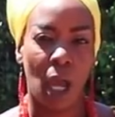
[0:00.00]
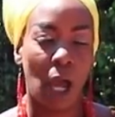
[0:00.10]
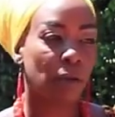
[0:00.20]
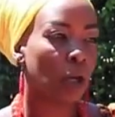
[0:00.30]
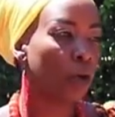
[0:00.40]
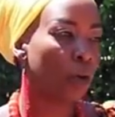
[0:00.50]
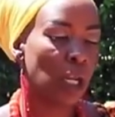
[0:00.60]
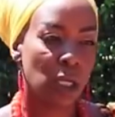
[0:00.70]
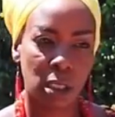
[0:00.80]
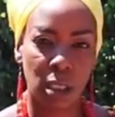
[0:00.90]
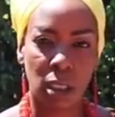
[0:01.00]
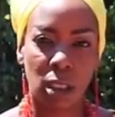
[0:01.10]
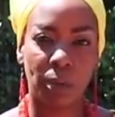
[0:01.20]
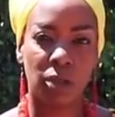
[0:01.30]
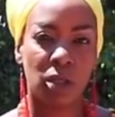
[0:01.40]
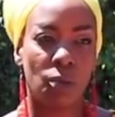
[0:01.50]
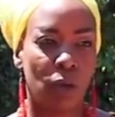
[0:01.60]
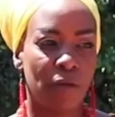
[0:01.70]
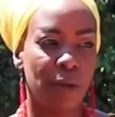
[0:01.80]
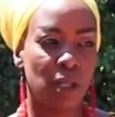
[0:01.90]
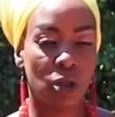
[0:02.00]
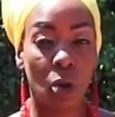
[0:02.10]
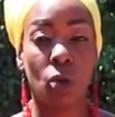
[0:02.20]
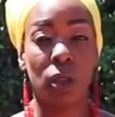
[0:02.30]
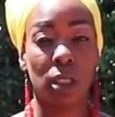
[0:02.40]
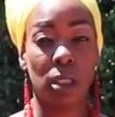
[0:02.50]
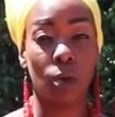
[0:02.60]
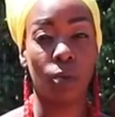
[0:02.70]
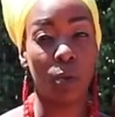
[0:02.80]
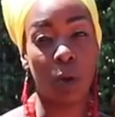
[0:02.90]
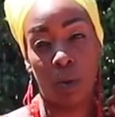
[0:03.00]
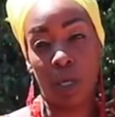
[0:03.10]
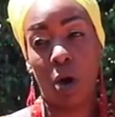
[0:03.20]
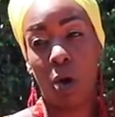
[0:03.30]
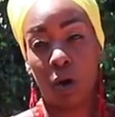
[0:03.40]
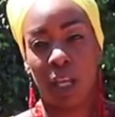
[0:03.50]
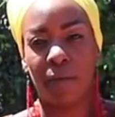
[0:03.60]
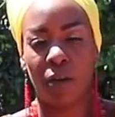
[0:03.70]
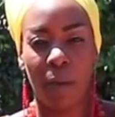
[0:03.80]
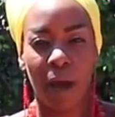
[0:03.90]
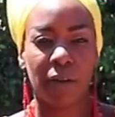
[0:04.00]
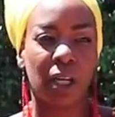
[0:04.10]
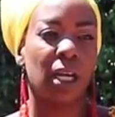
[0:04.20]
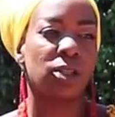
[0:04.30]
And the greatest deception that we've been told is that we all came from Africa.